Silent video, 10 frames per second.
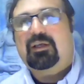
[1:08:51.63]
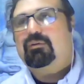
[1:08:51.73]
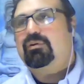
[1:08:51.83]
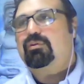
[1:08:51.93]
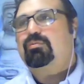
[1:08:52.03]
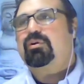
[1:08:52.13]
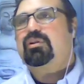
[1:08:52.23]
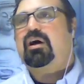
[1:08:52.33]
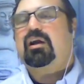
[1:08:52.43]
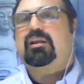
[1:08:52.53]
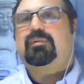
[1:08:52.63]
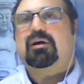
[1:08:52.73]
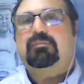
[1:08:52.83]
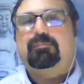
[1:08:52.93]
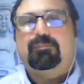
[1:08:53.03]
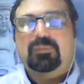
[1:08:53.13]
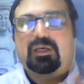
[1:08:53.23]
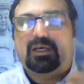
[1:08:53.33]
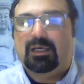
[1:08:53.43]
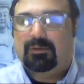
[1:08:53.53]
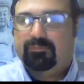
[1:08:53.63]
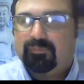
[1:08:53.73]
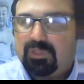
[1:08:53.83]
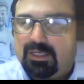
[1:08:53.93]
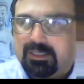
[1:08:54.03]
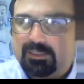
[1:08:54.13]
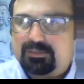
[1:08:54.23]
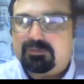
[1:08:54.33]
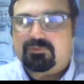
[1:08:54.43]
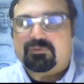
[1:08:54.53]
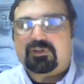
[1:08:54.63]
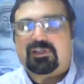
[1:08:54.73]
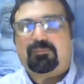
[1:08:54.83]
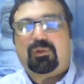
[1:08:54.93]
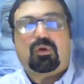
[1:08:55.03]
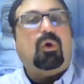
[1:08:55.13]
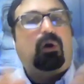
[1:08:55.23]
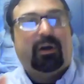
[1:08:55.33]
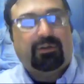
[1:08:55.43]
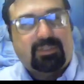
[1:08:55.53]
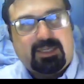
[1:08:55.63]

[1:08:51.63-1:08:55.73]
whether we're talking about, for example, corn